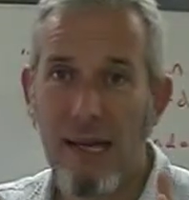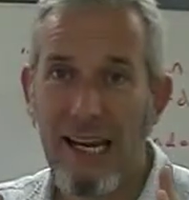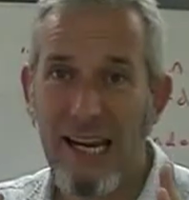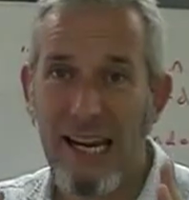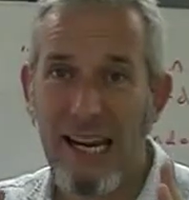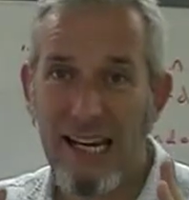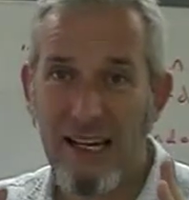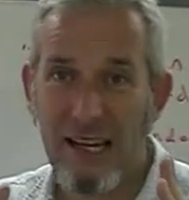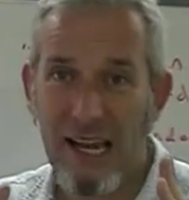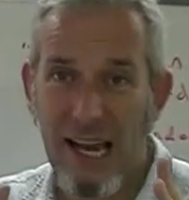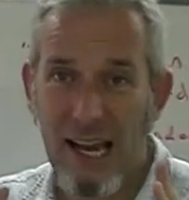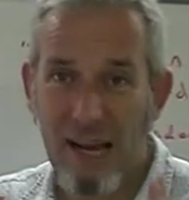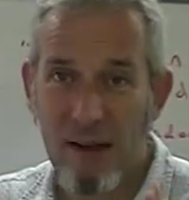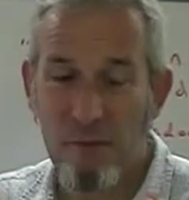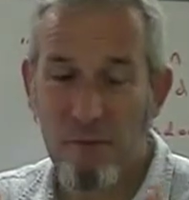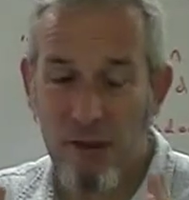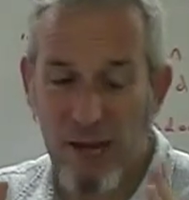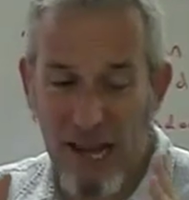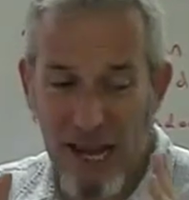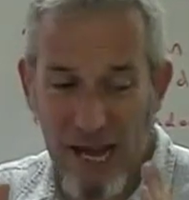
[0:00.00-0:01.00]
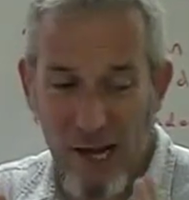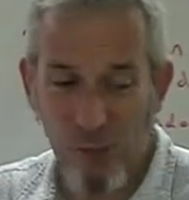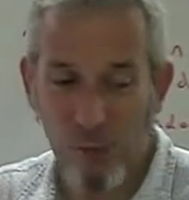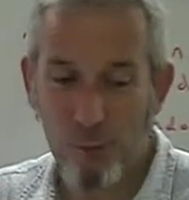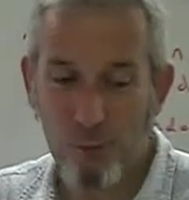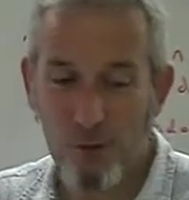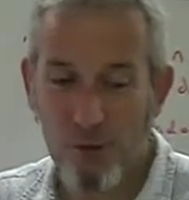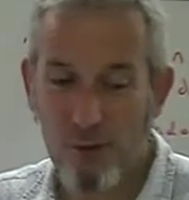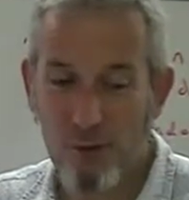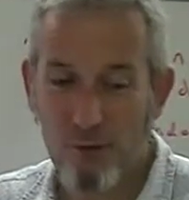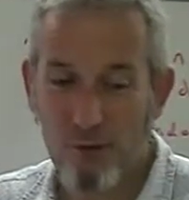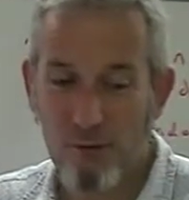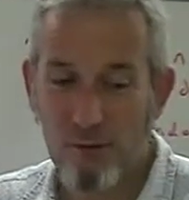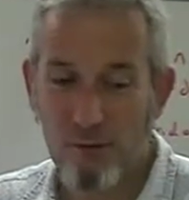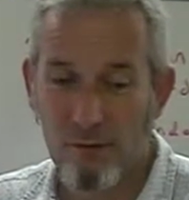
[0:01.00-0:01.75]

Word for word: it helps